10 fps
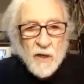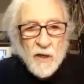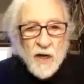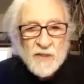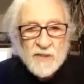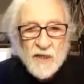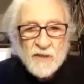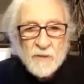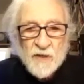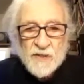said to
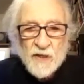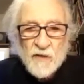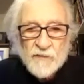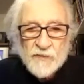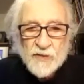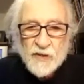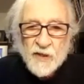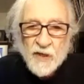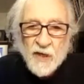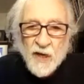myself, "Gee,
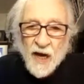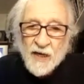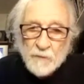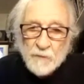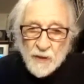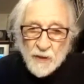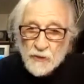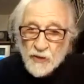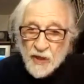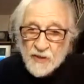I could play a little
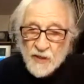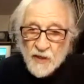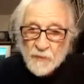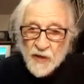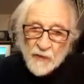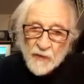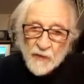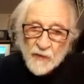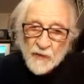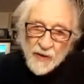jazz on the piano.
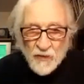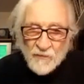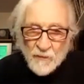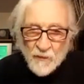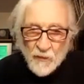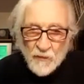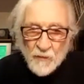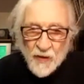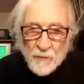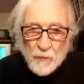
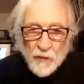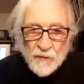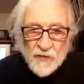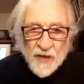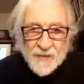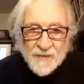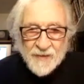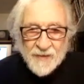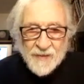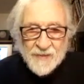I'm more for that
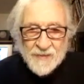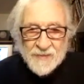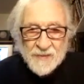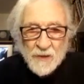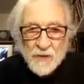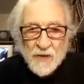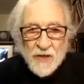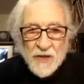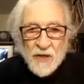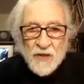than he is, you know."
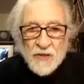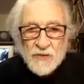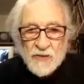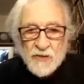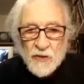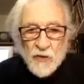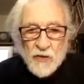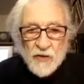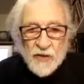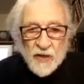So
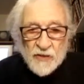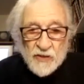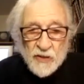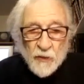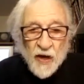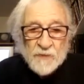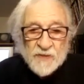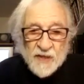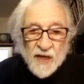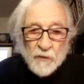it just so happens
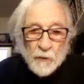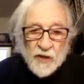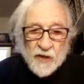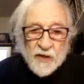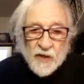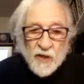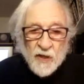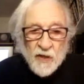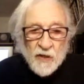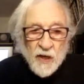that week,
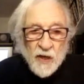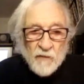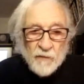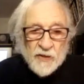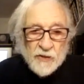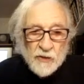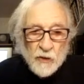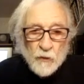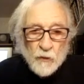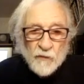Frank
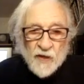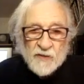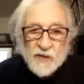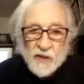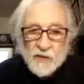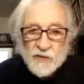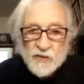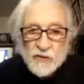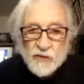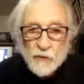Showolf had tickets
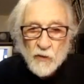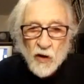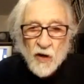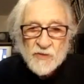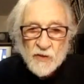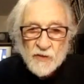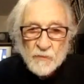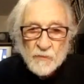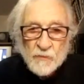to Arms and the Man,